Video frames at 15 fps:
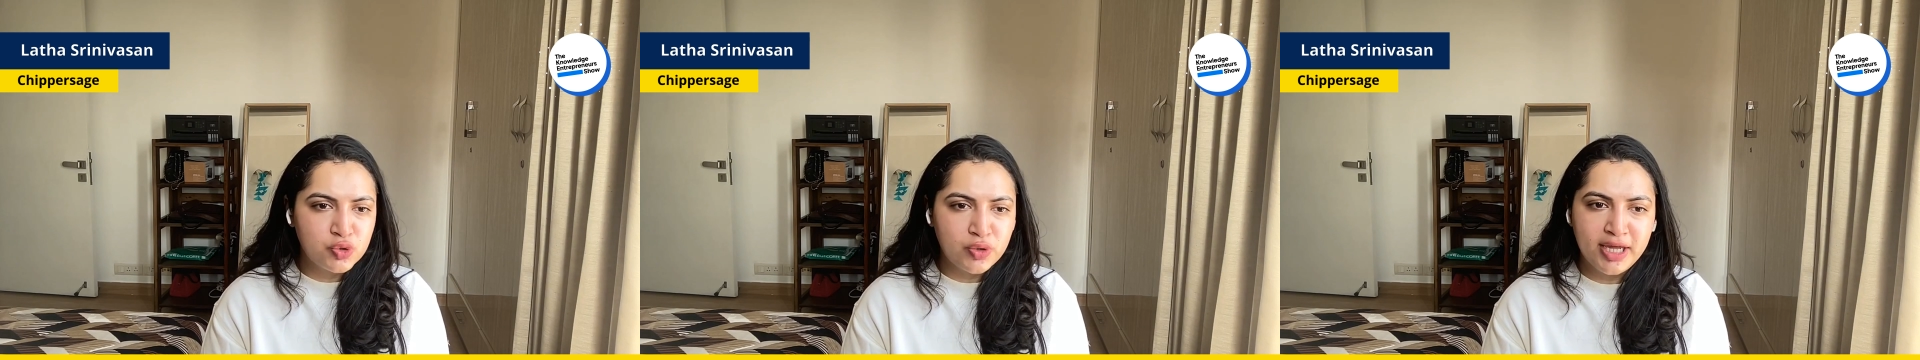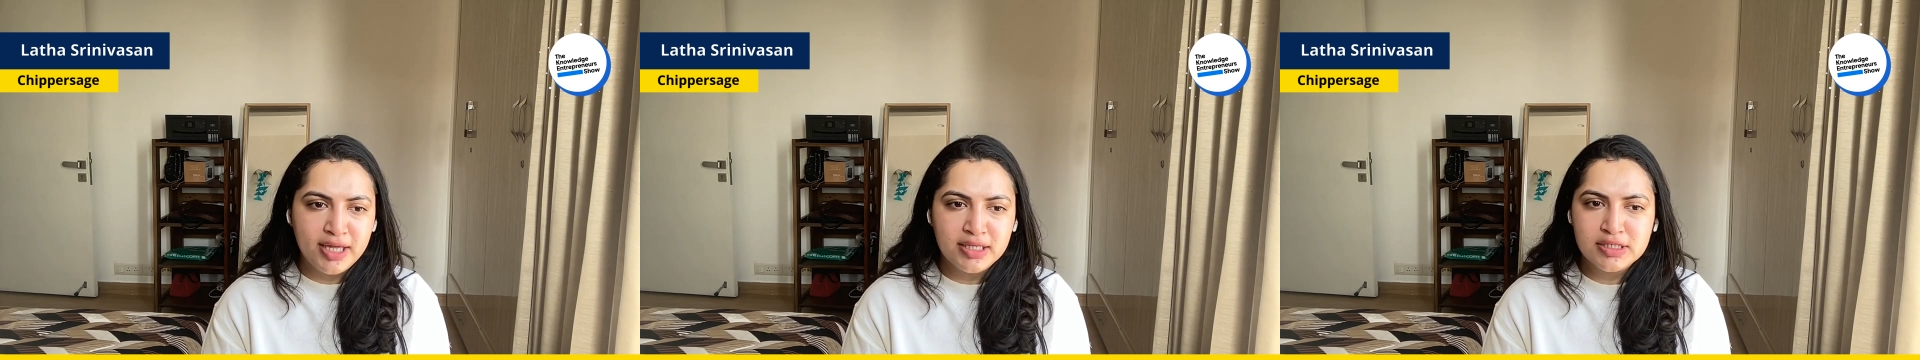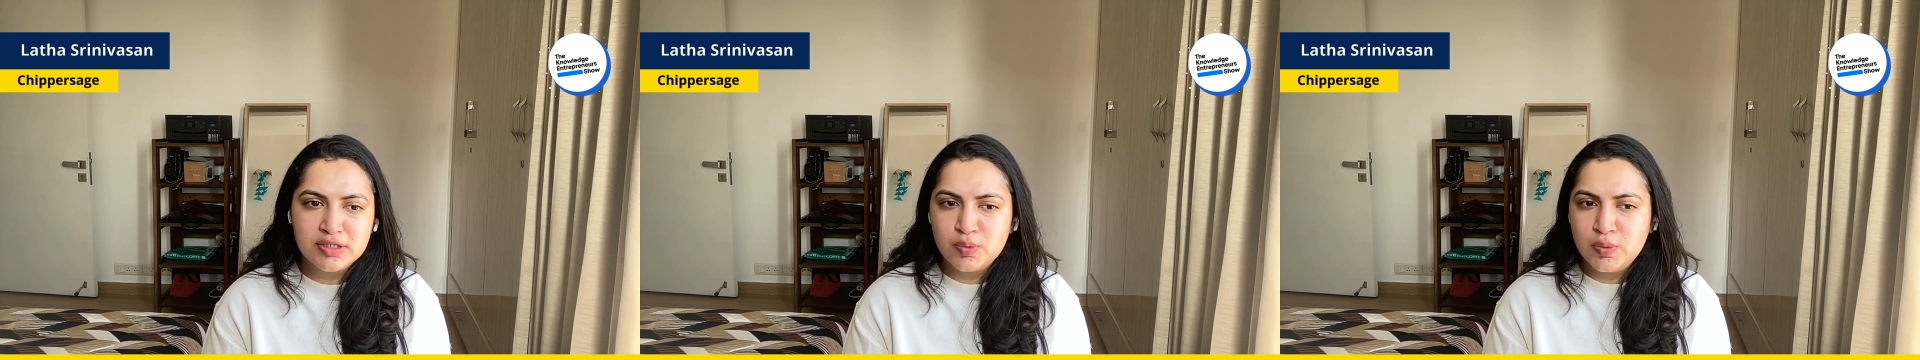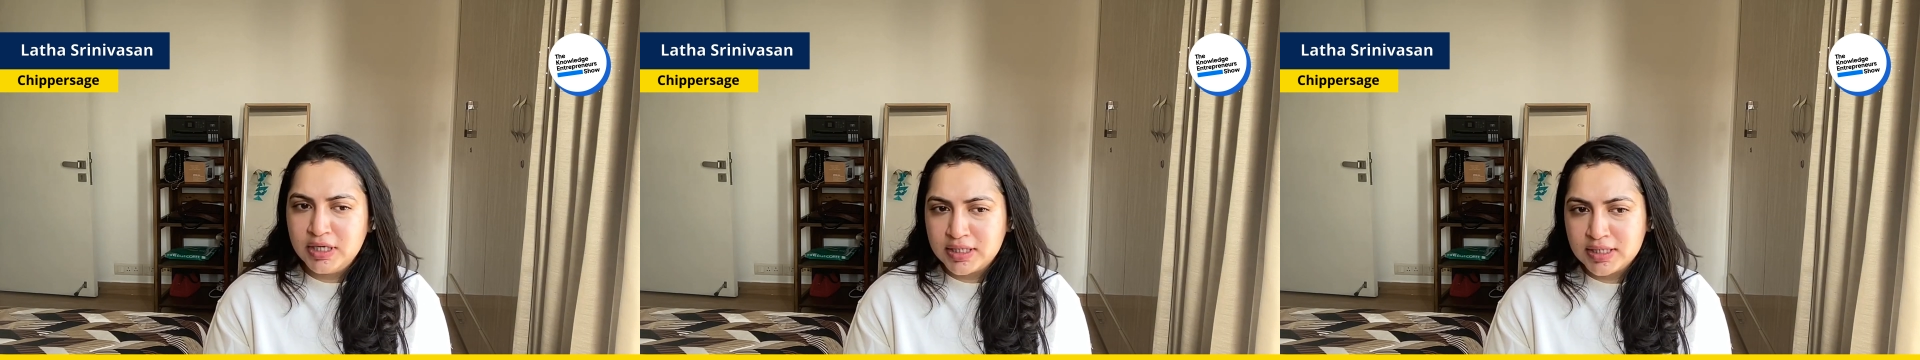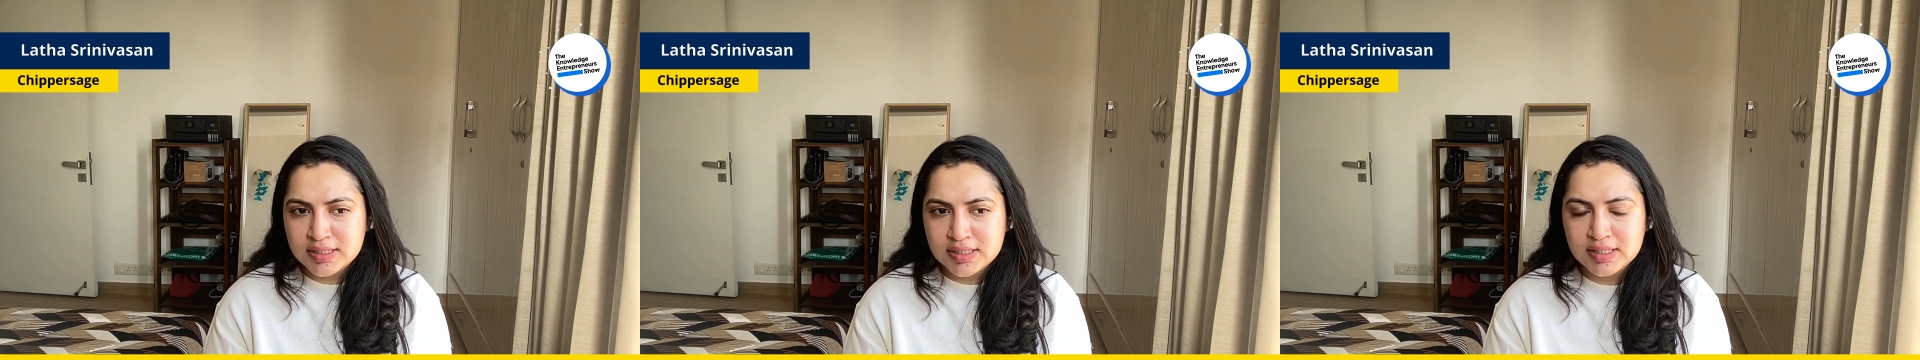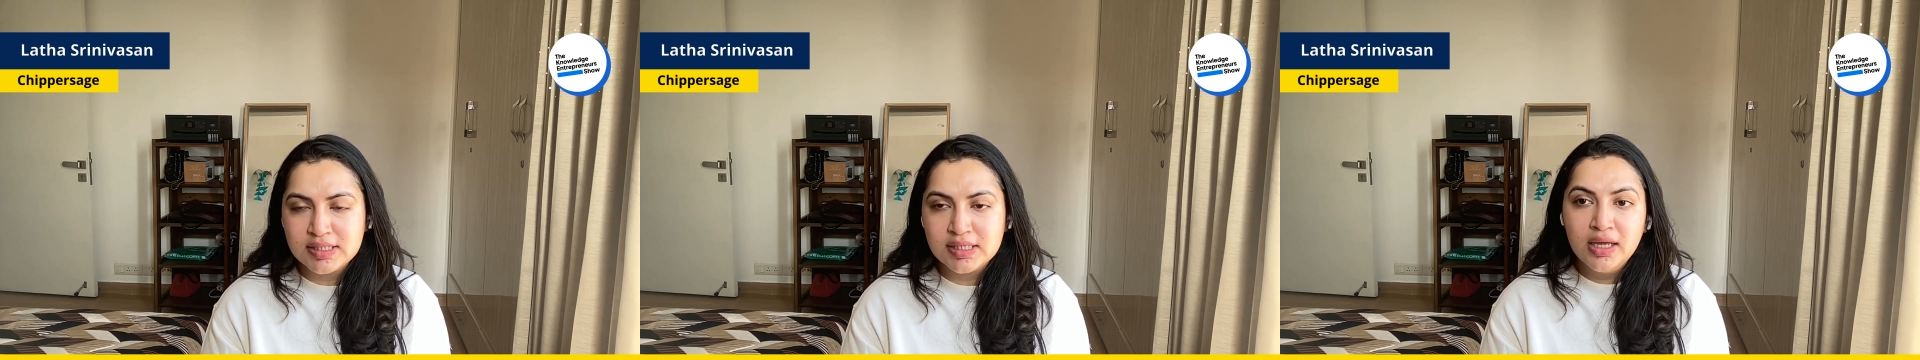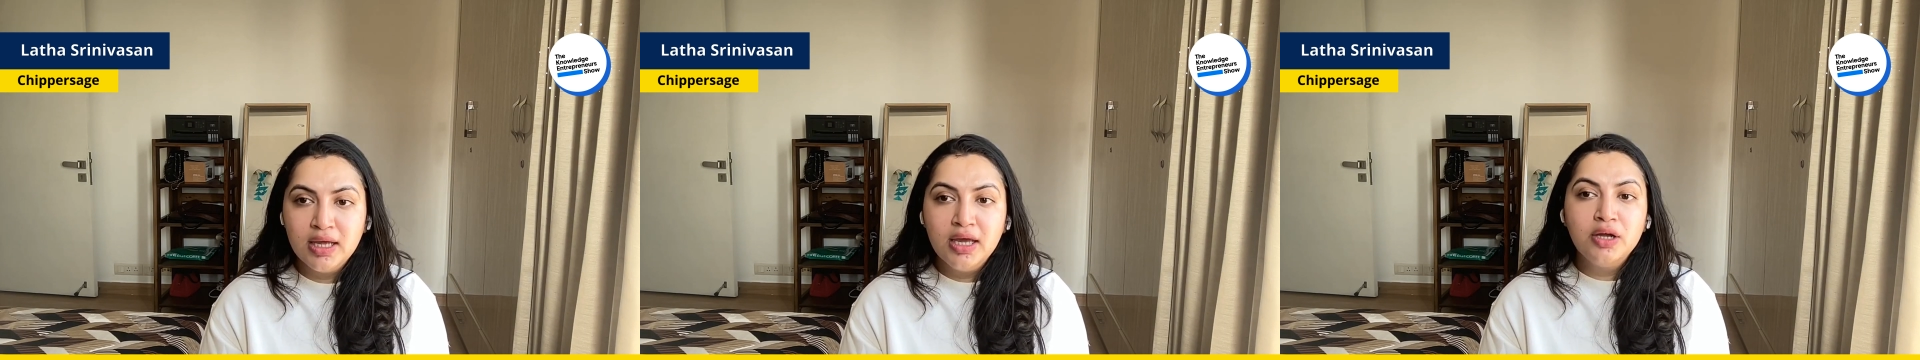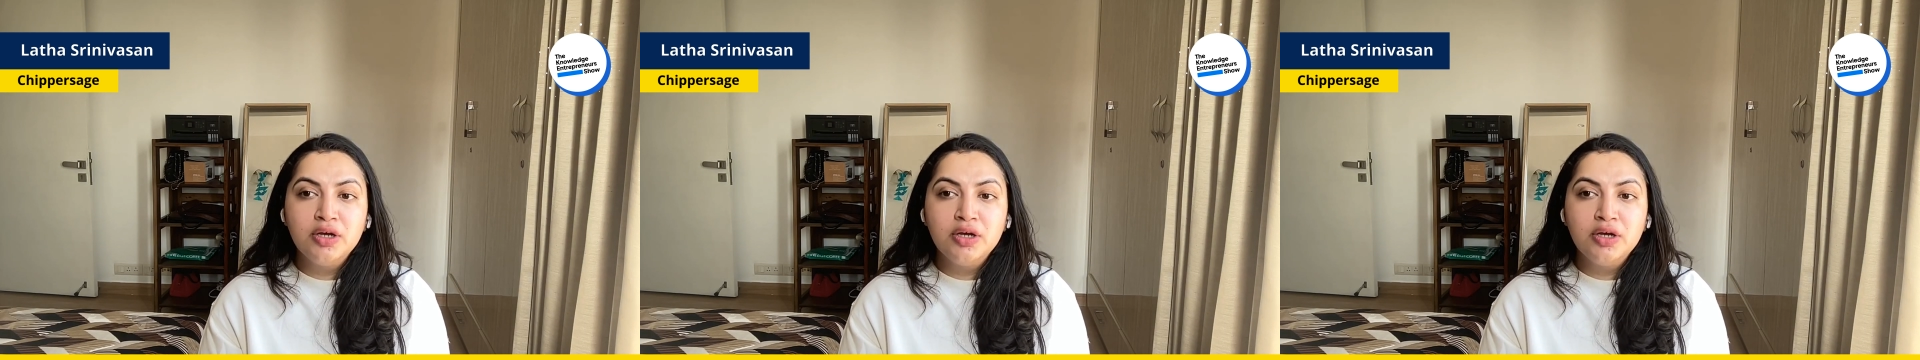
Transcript: strengths weaknesses